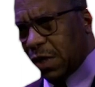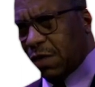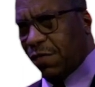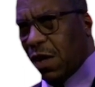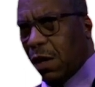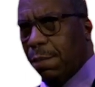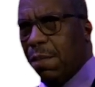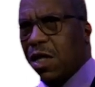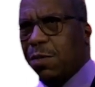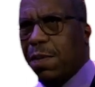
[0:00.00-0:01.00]
develop
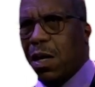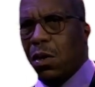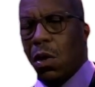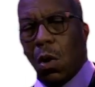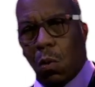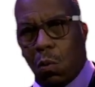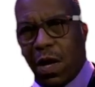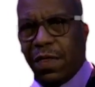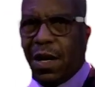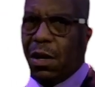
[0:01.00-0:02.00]
much better
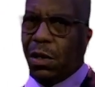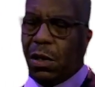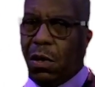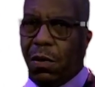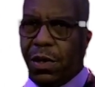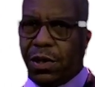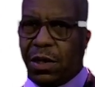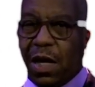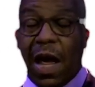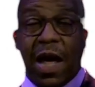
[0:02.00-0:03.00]
when they are
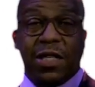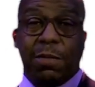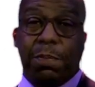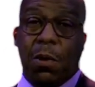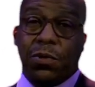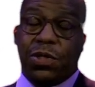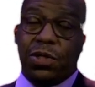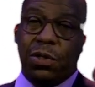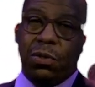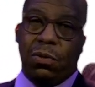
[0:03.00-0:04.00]
encouraged as opposed
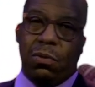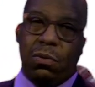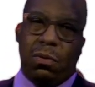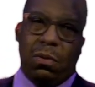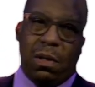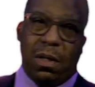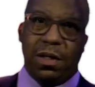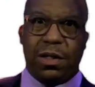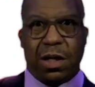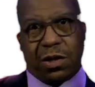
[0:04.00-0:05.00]
to
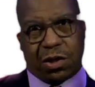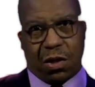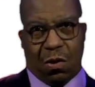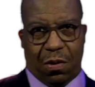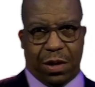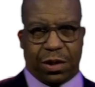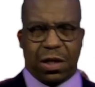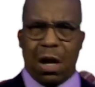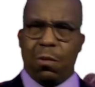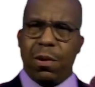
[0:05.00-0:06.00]
discouraged.
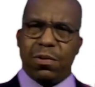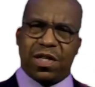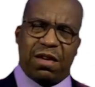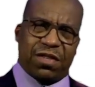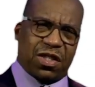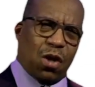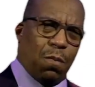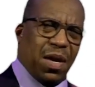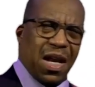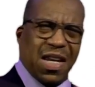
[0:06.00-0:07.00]
We receive so
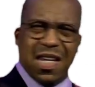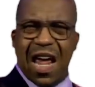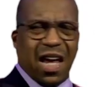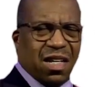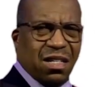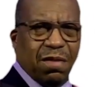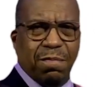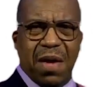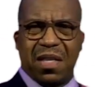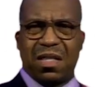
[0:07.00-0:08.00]
many negative
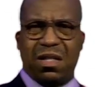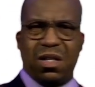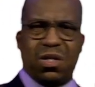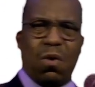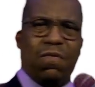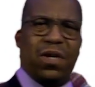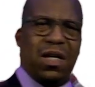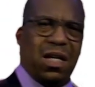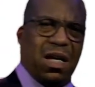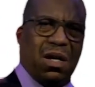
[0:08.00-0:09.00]
messages over the
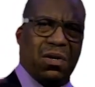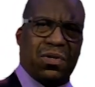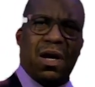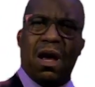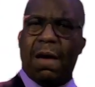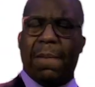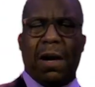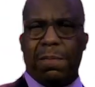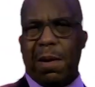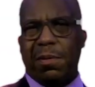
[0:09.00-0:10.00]
years
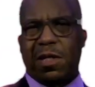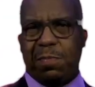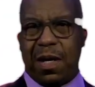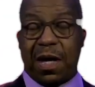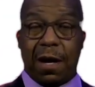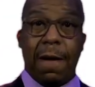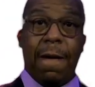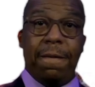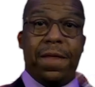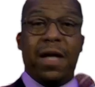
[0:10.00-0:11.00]
about public speaking.
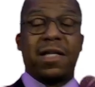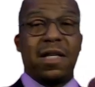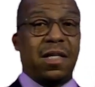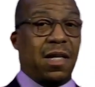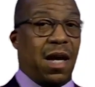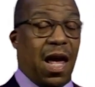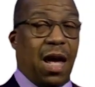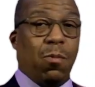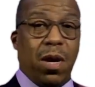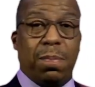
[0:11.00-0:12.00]
This is an
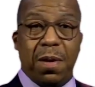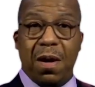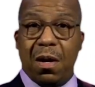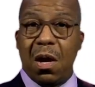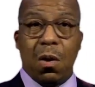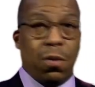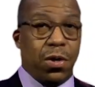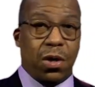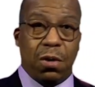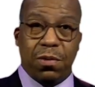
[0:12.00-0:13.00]
eight week period where
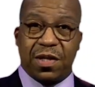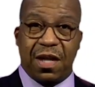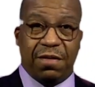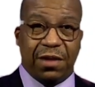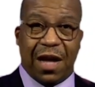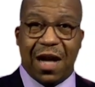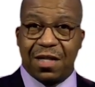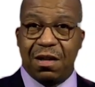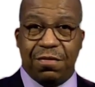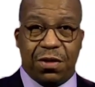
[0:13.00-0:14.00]
you're going to receive lots
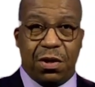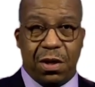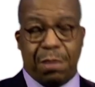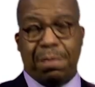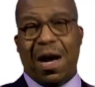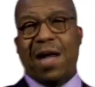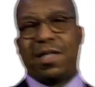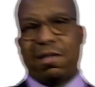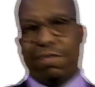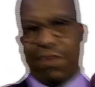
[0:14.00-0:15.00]
of good
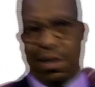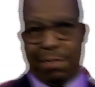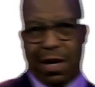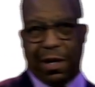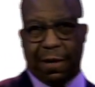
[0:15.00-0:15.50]
positive feedback.